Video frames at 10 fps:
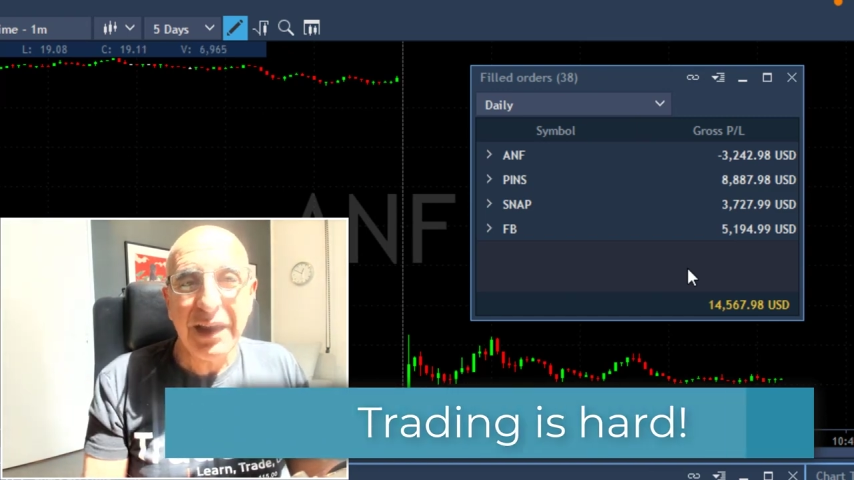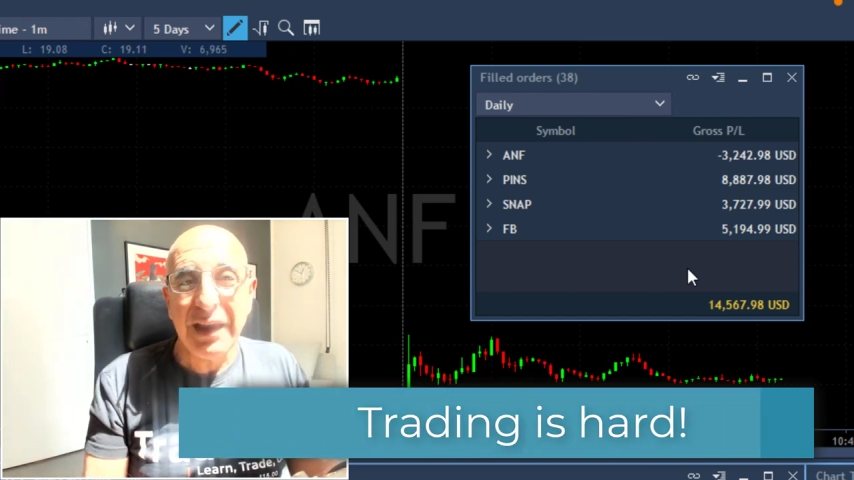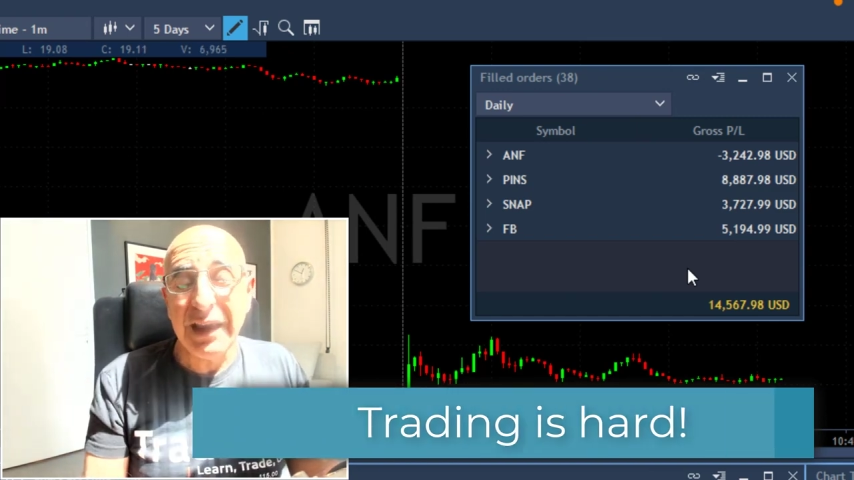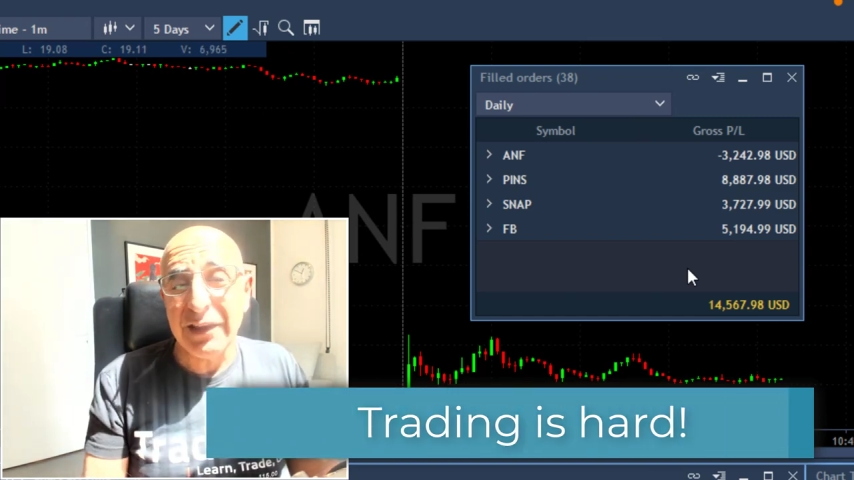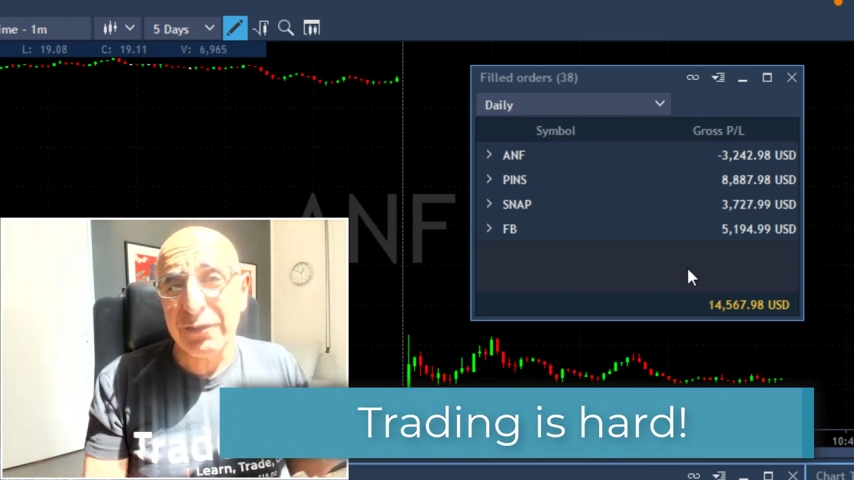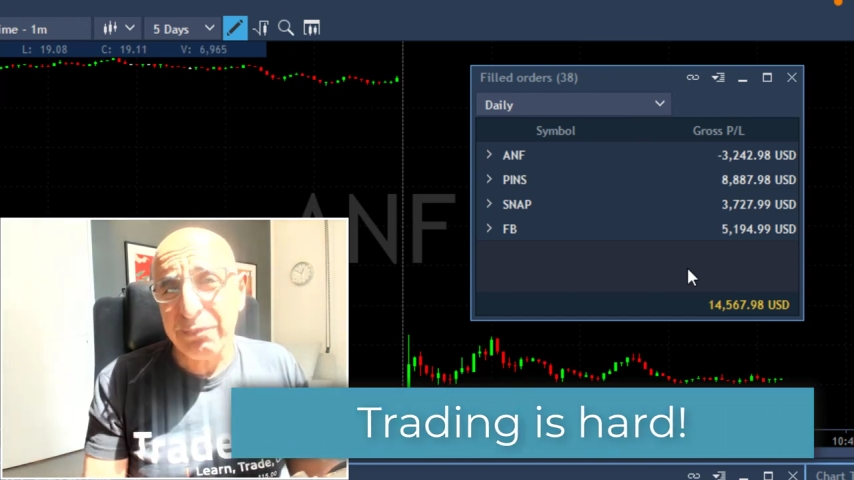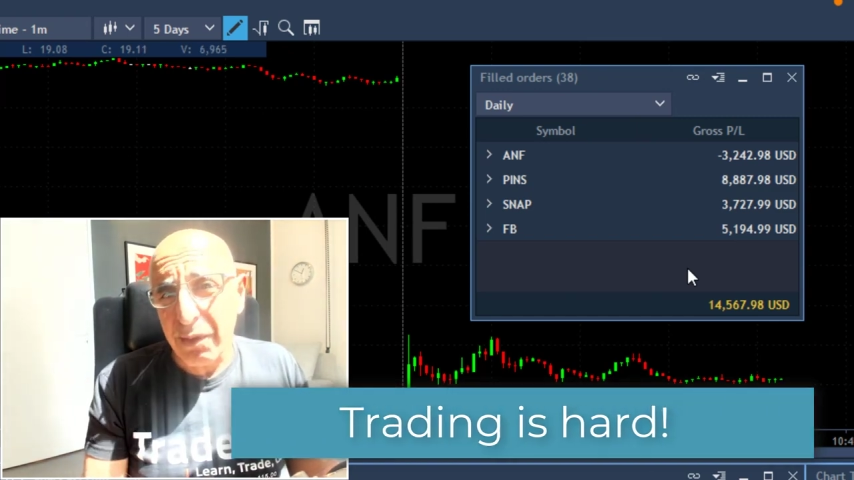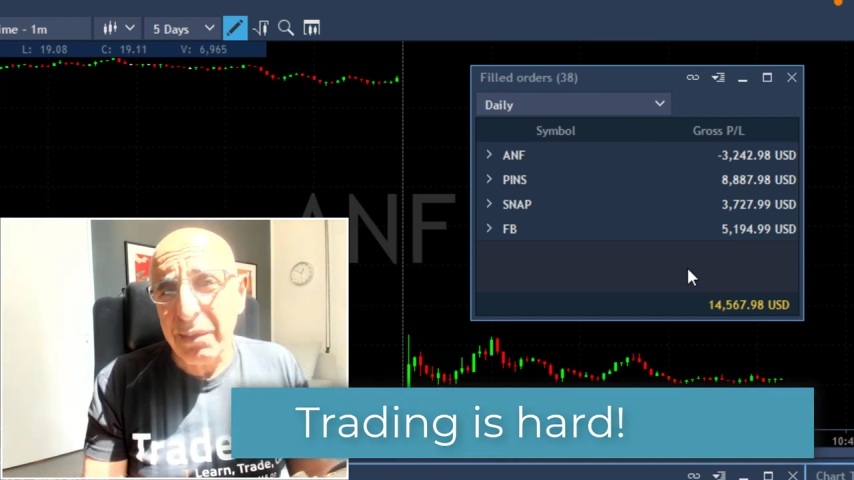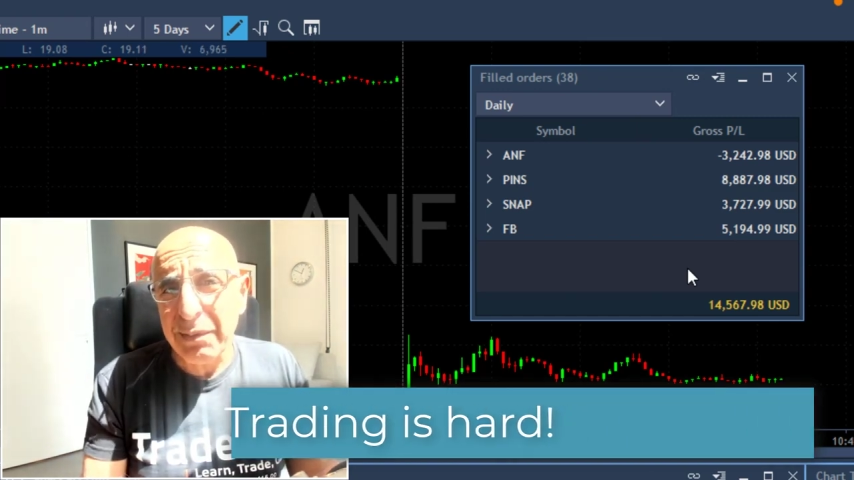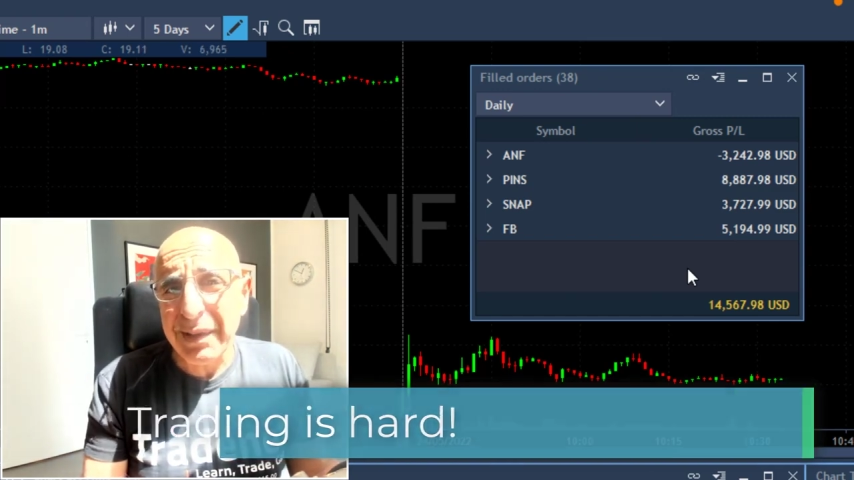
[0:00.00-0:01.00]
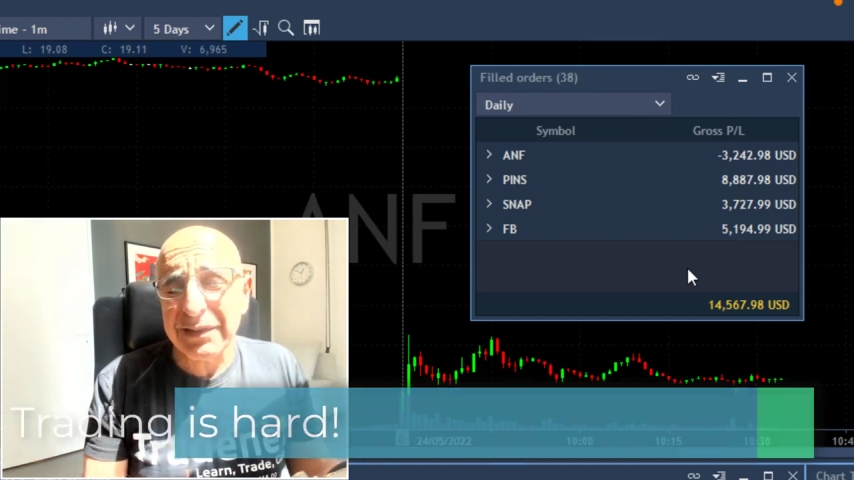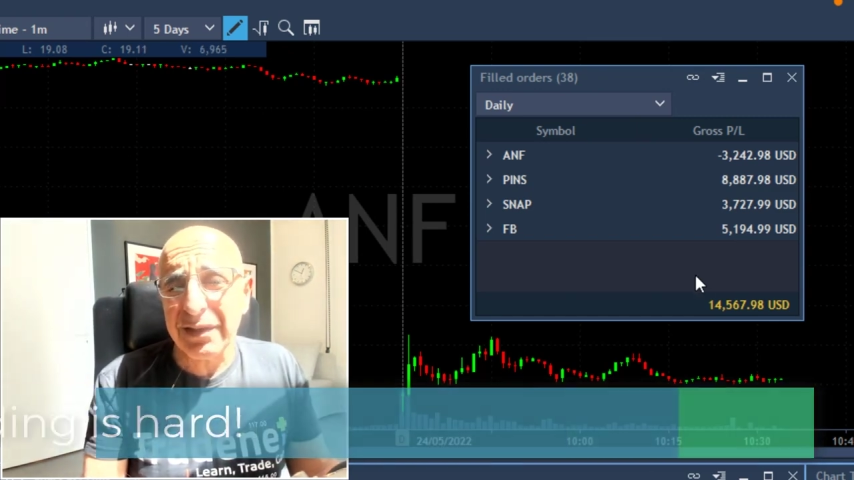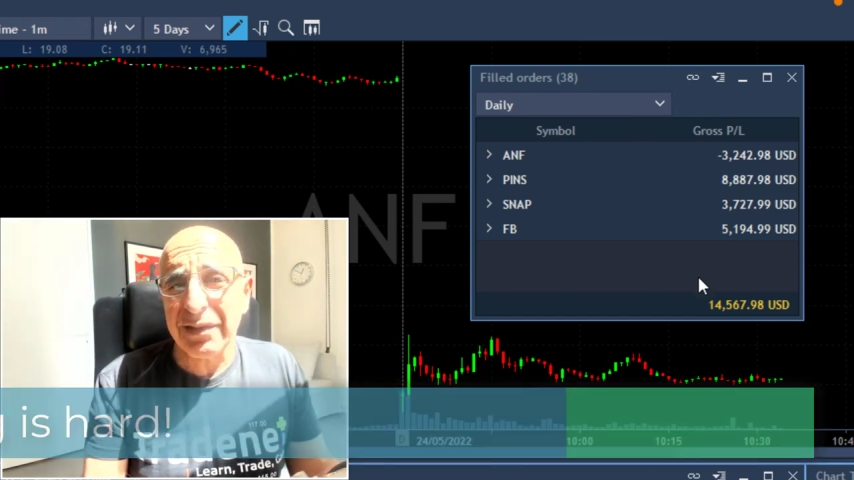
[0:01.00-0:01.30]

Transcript: is probably better